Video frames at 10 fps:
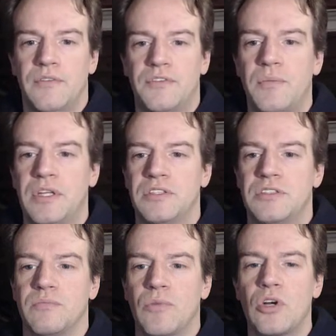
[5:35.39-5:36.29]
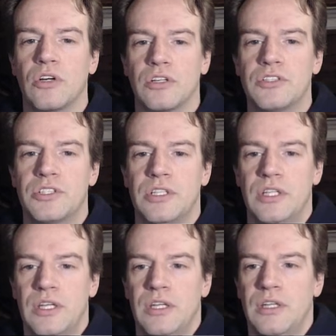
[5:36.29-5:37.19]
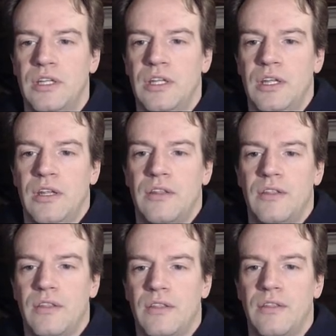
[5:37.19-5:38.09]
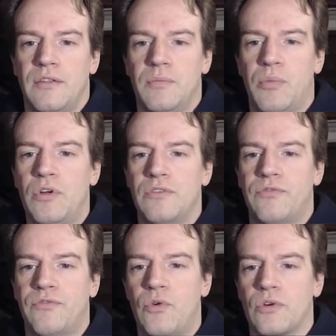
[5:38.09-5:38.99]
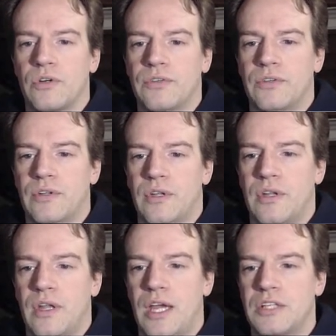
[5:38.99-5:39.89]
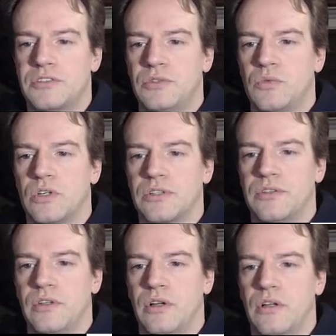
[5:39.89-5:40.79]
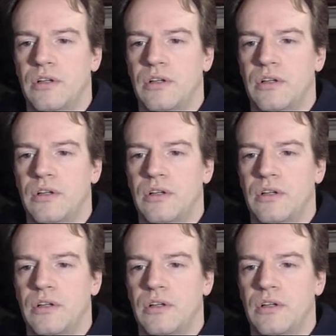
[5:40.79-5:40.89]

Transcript: If something is submerged, the buoyant force actually works